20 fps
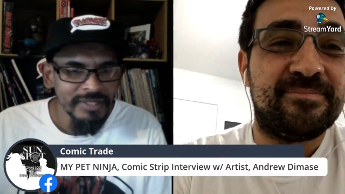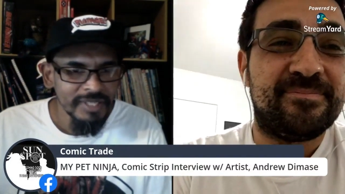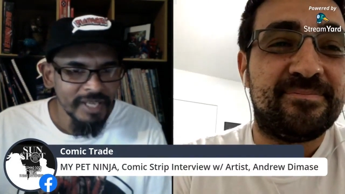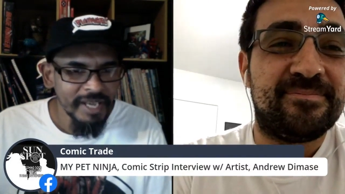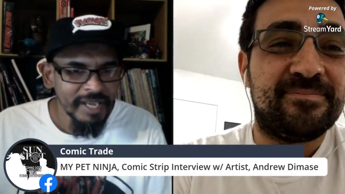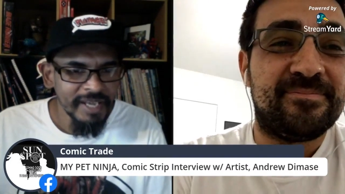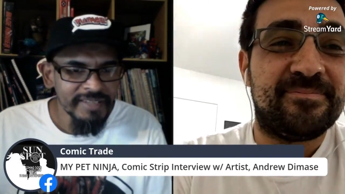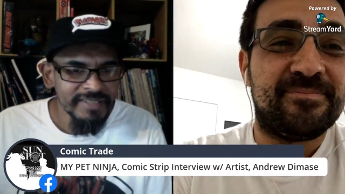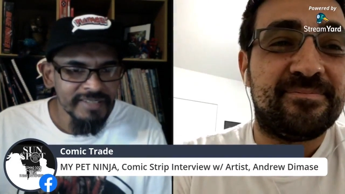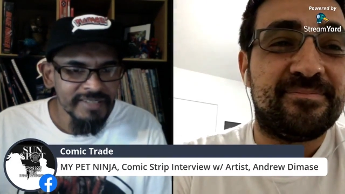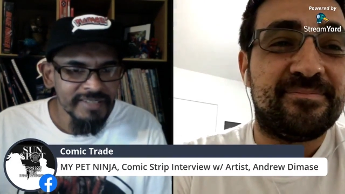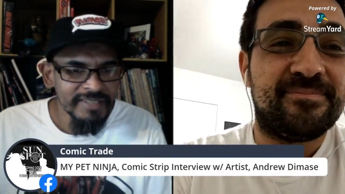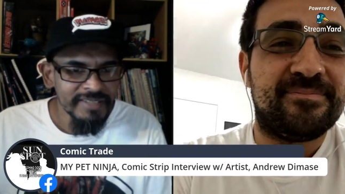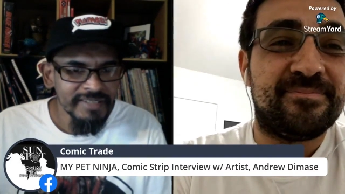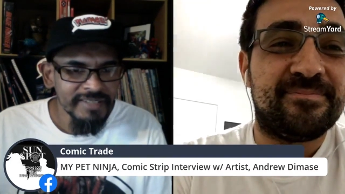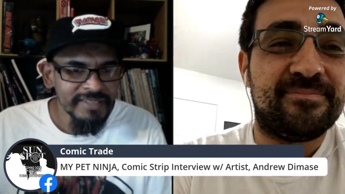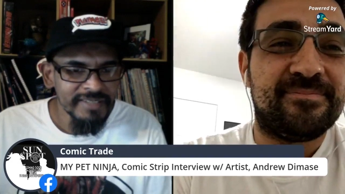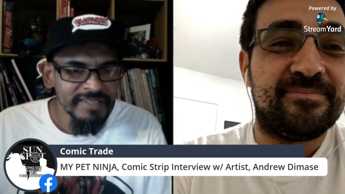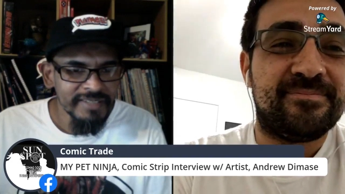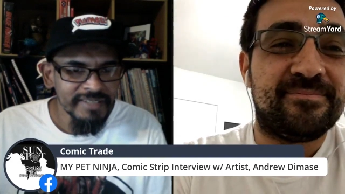Speaker 1: Excellent.
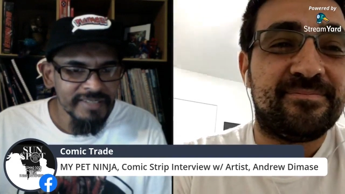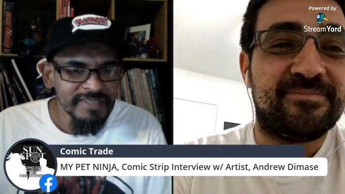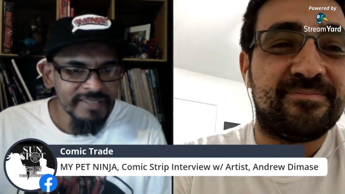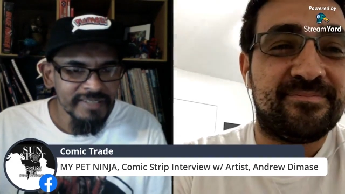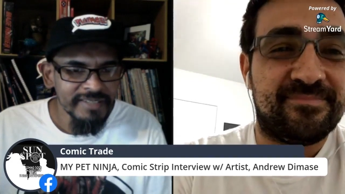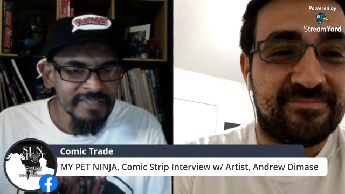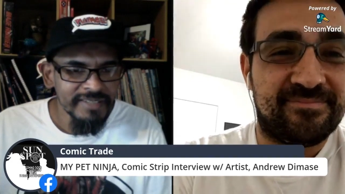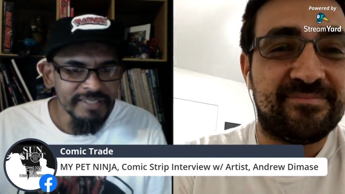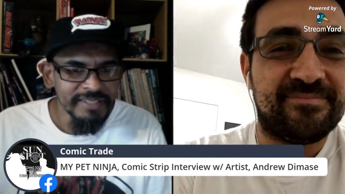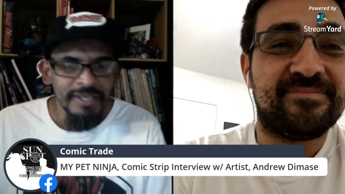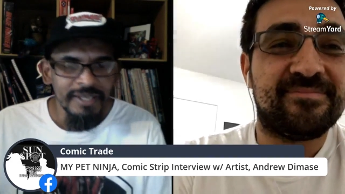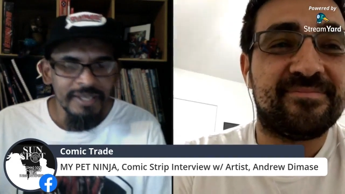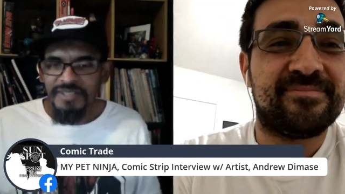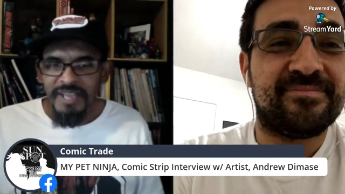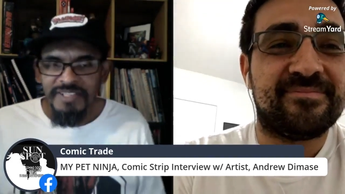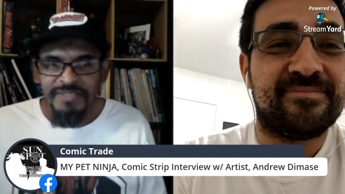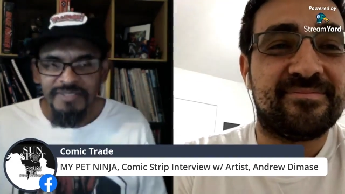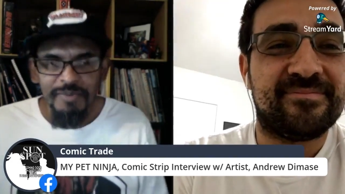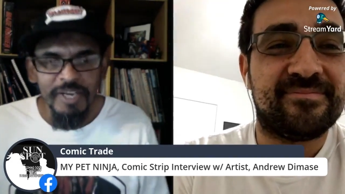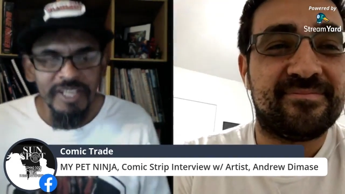That's
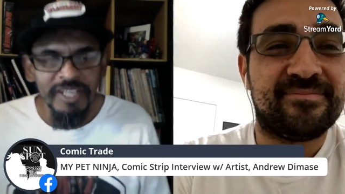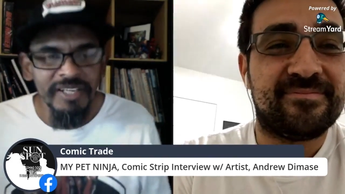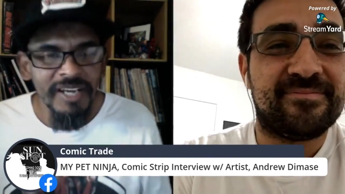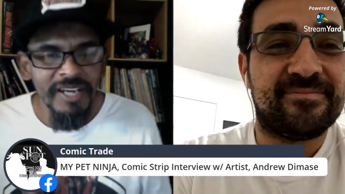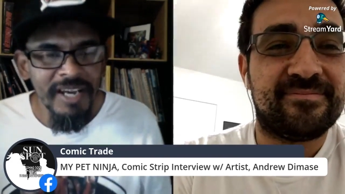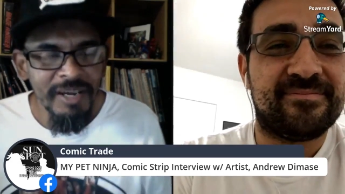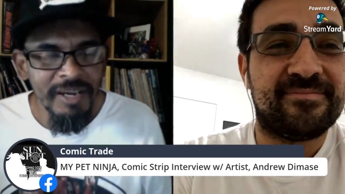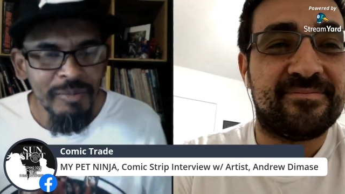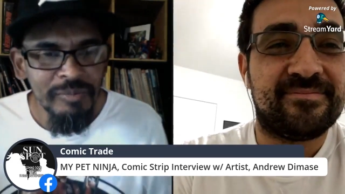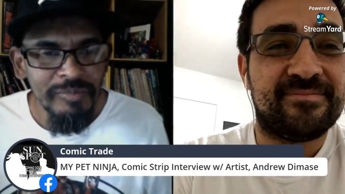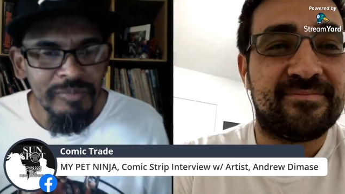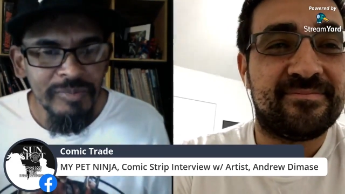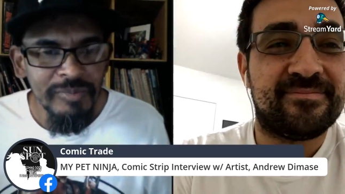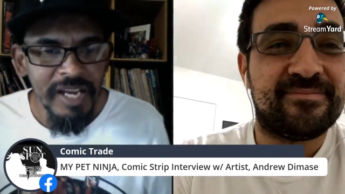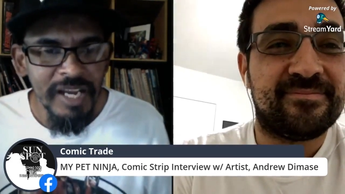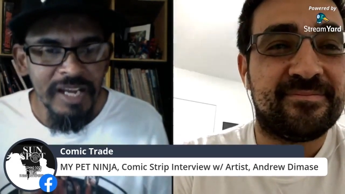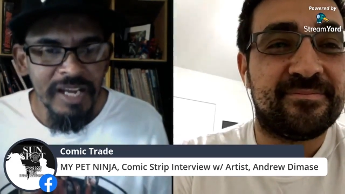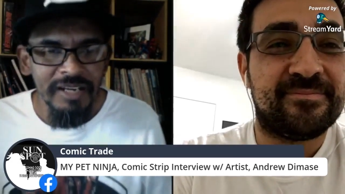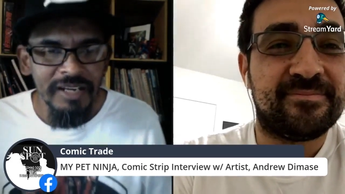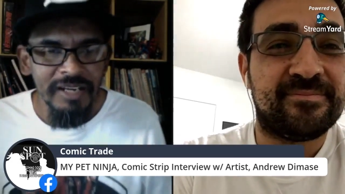that's been um,
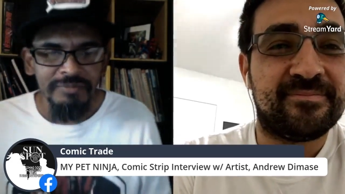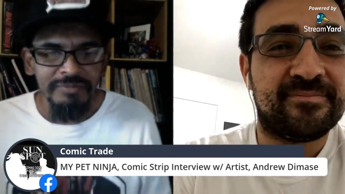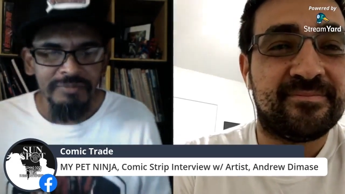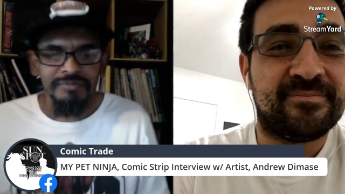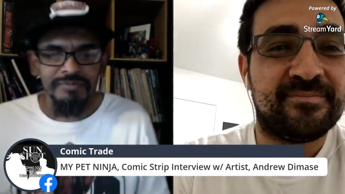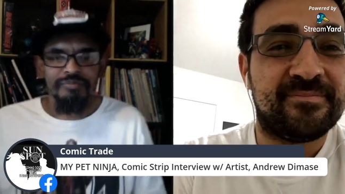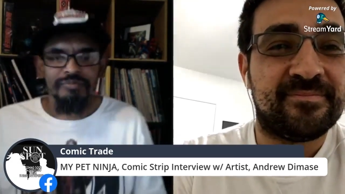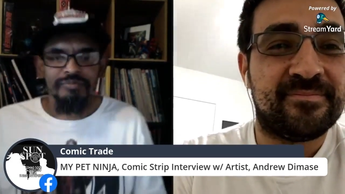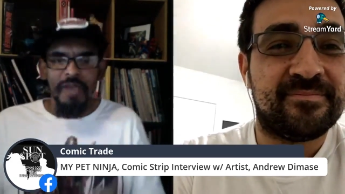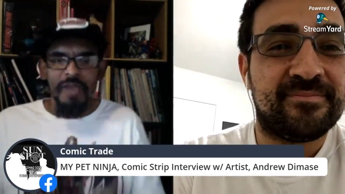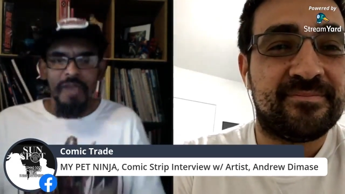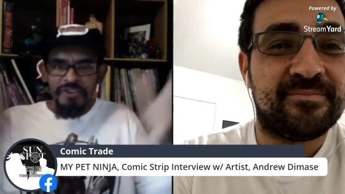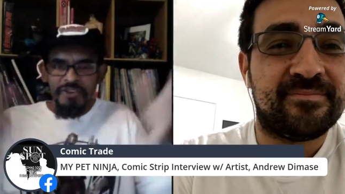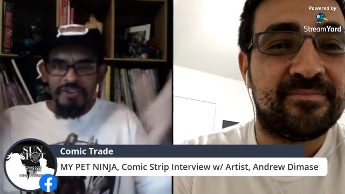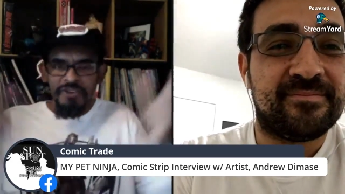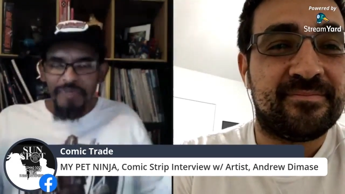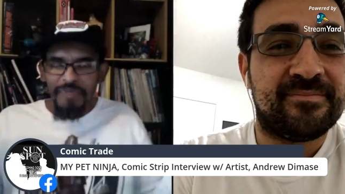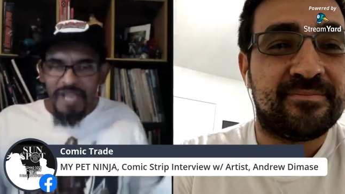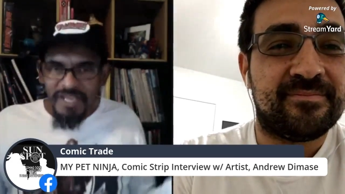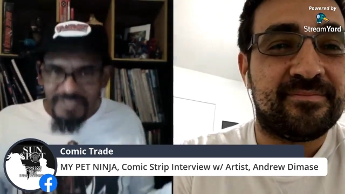um, Andrew
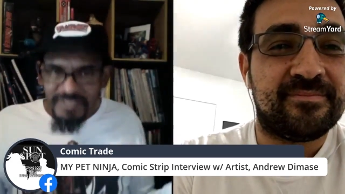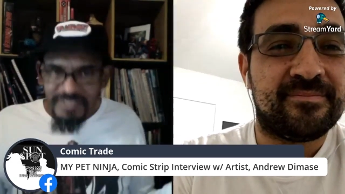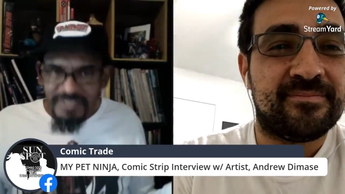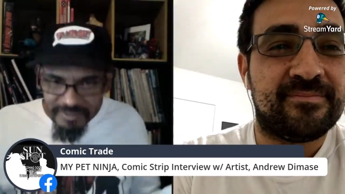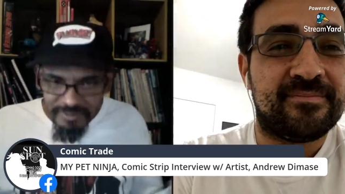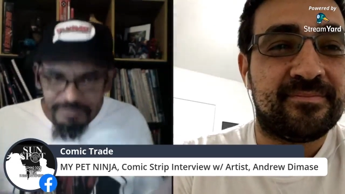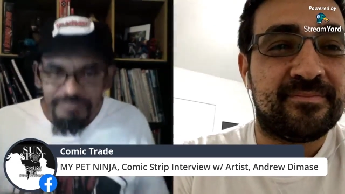Dimase.